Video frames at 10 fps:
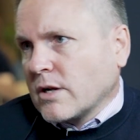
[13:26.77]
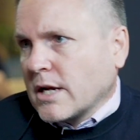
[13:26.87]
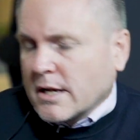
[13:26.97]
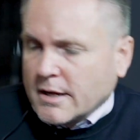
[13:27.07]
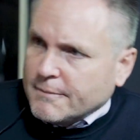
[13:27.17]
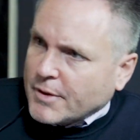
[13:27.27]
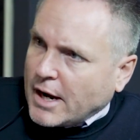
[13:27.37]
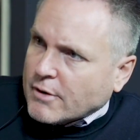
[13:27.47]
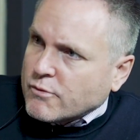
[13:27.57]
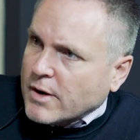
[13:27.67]
And I
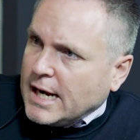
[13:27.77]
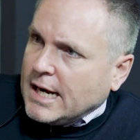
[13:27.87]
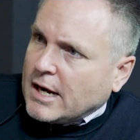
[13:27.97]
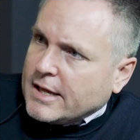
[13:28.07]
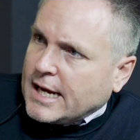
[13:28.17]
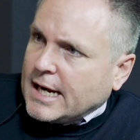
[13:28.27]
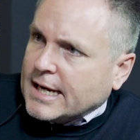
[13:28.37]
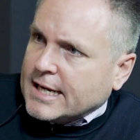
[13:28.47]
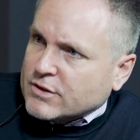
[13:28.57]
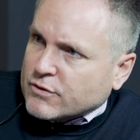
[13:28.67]
really like that
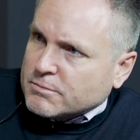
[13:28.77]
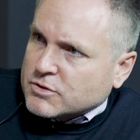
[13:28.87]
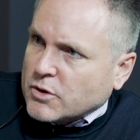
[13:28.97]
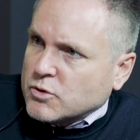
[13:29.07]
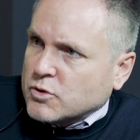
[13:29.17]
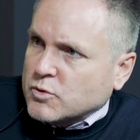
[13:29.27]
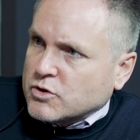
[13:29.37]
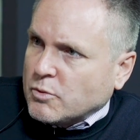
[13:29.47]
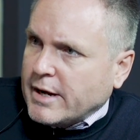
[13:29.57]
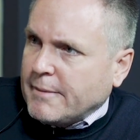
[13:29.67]
linkage from social
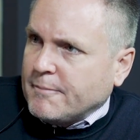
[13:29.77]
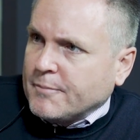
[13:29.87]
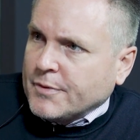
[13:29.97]
to web.